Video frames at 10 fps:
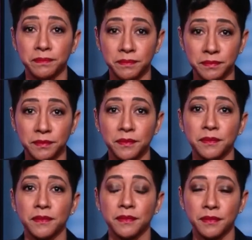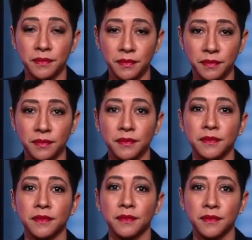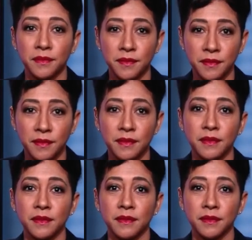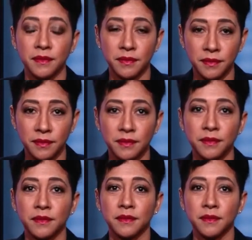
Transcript: (silent)